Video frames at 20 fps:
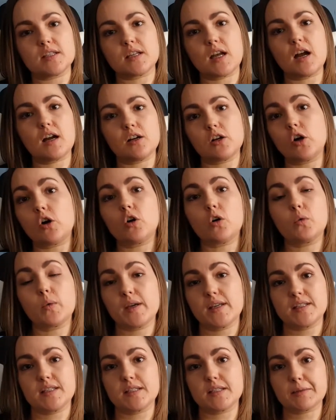are
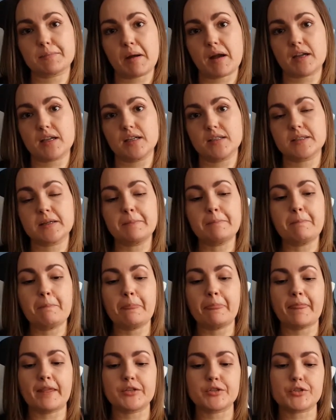always inspired.
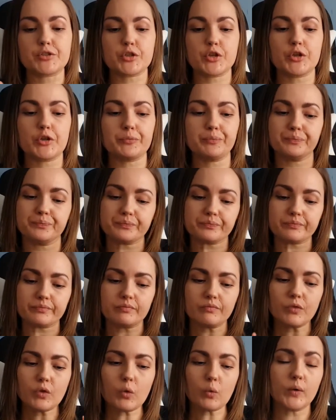And so
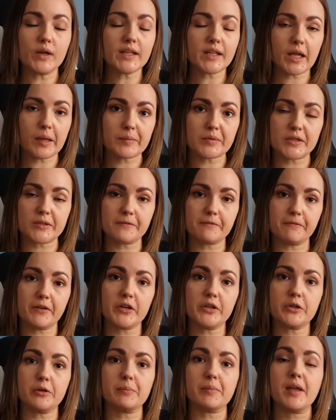when it came to this
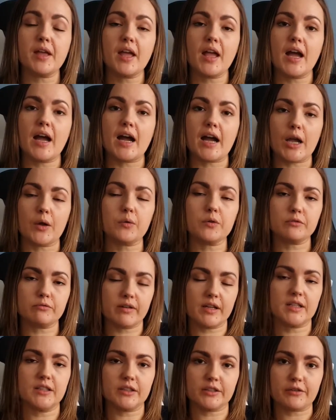film, I was
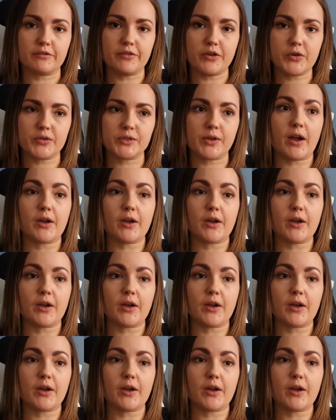really looking forward to it.